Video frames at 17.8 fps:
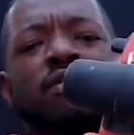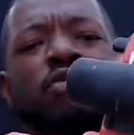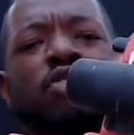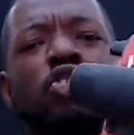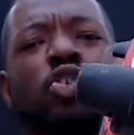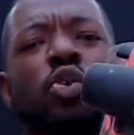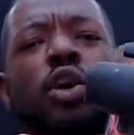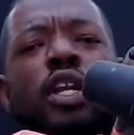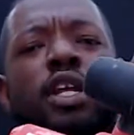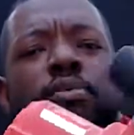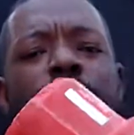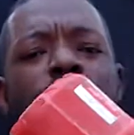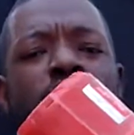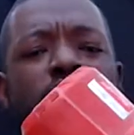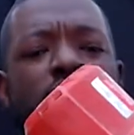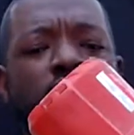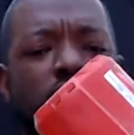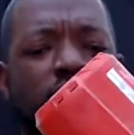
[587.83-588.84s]
join them
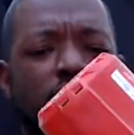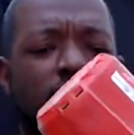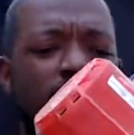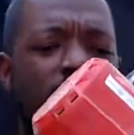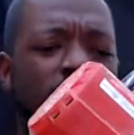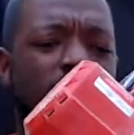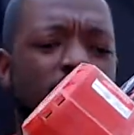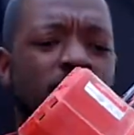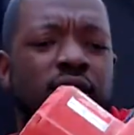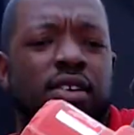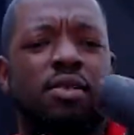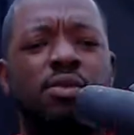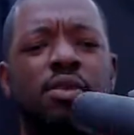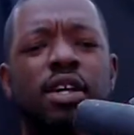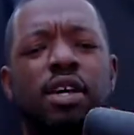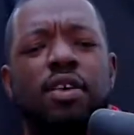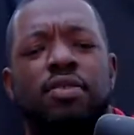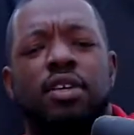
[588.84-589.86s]
pieces together, or
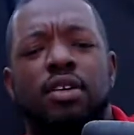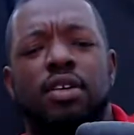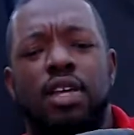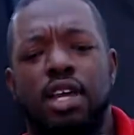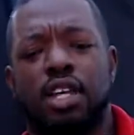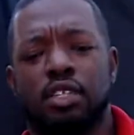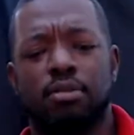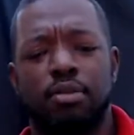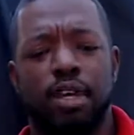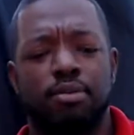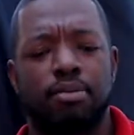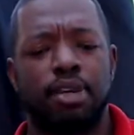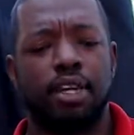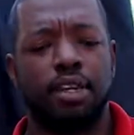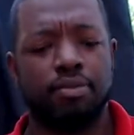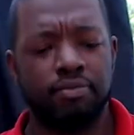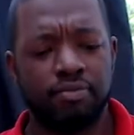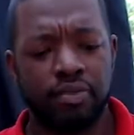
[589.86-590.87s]
whatever the case may be.
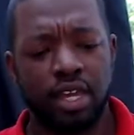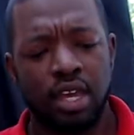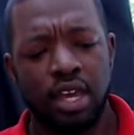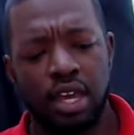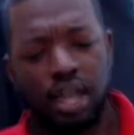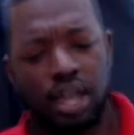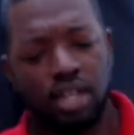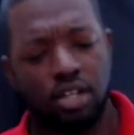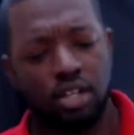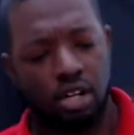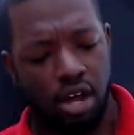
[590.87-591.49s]
And you can